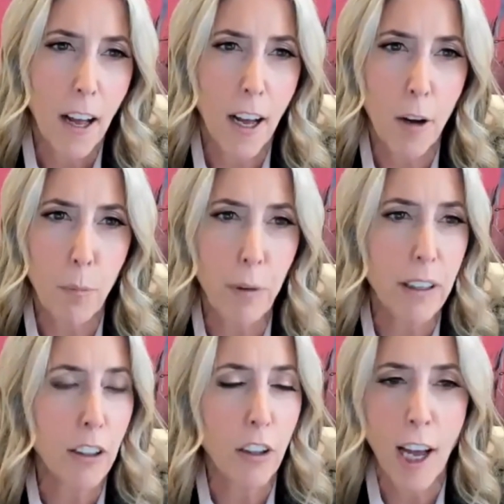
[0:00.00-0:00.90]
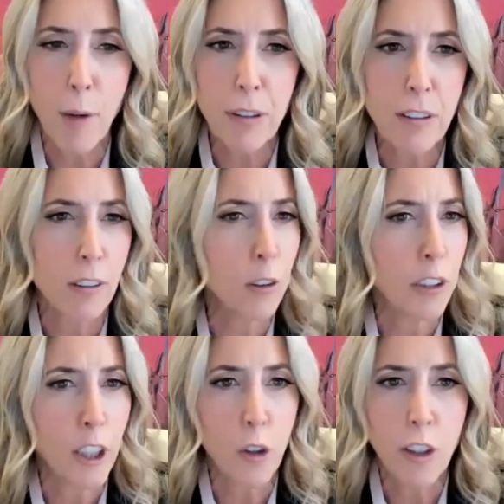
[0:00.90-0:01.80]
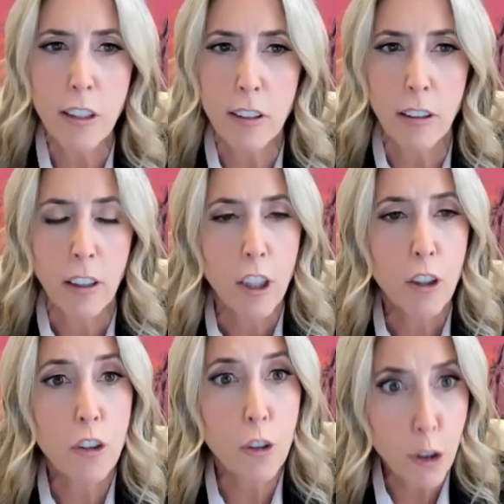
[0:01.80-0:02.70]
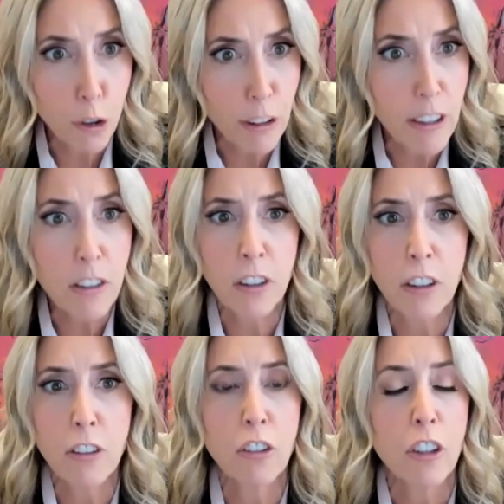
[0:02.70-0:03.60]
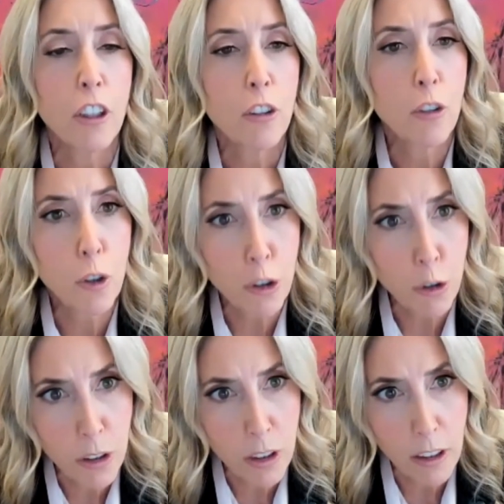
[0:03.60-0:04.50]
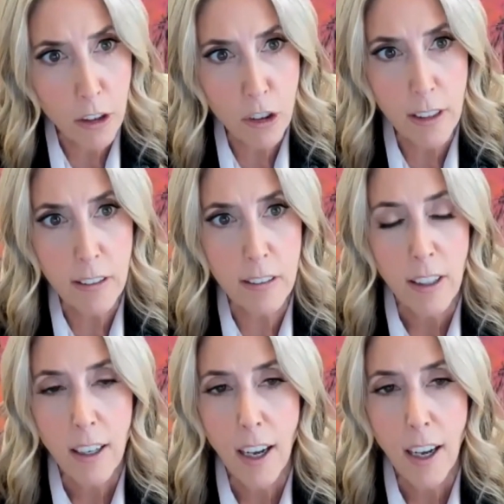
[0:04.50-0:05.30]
But absolutely, you need to do your research, do your due diligence.